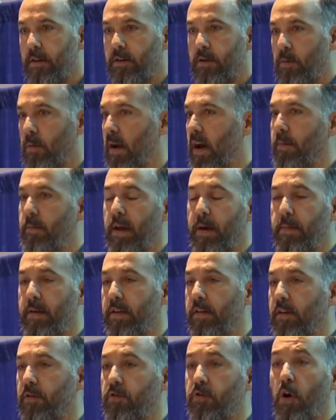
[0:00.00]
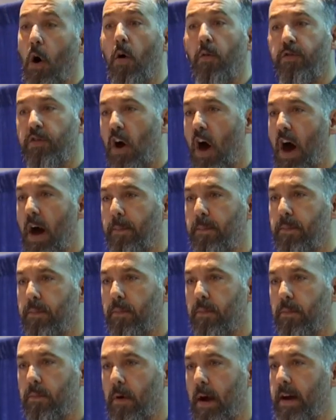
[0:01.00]
to run maybe the
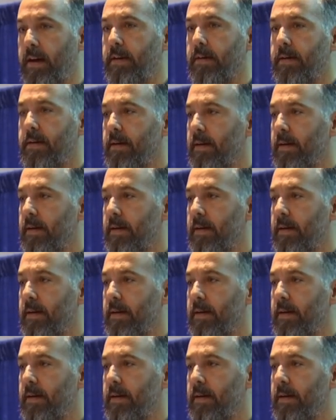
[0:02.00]
stovetop, right?